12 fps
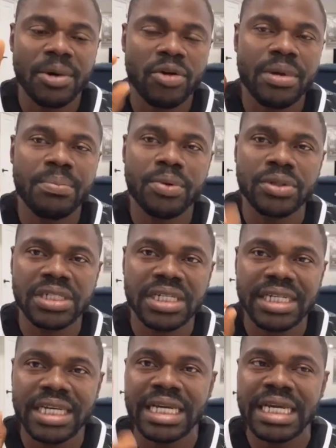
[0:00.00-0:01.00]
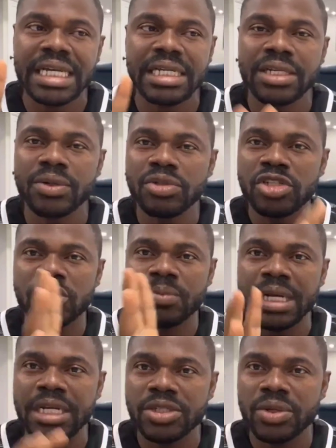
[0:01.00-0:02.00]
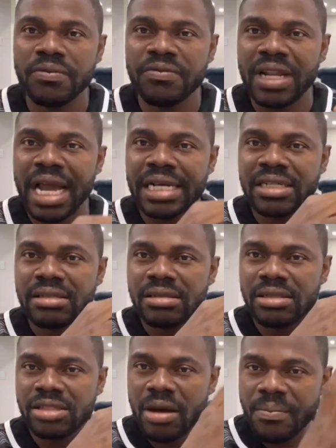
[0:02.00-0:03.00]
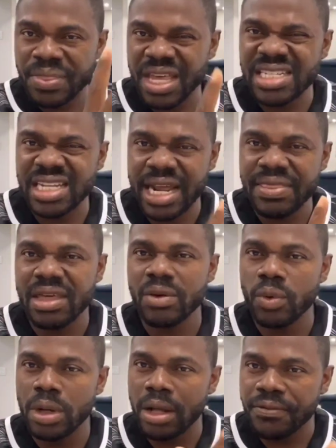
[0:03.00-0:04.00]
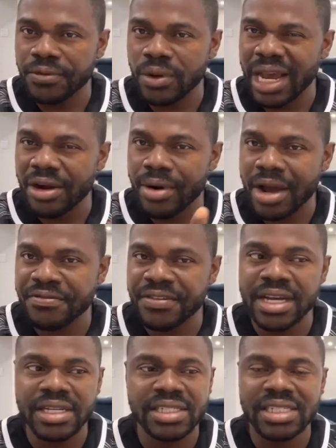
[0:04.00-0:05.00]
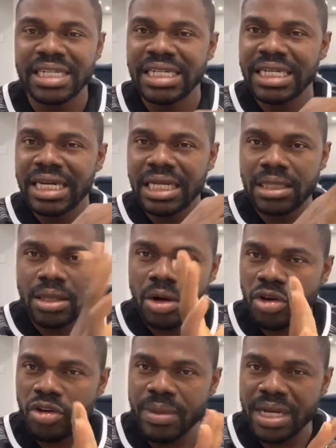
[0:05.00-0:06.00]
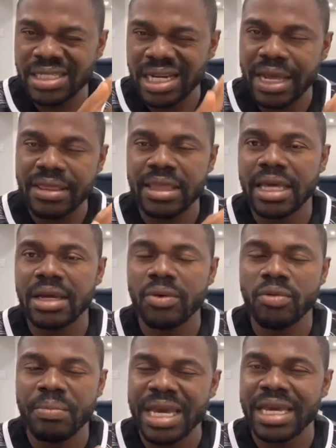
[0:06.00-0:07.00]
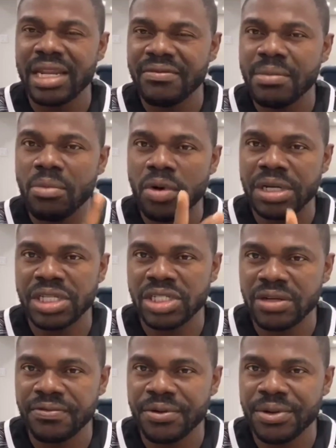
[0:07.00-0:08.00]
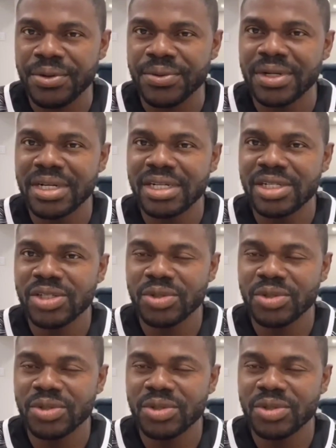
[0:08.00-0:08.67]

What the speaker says: I'm going to be putting in, displays of like some things that I think will help you, like graphics and documents that I think will make it even more easier for you.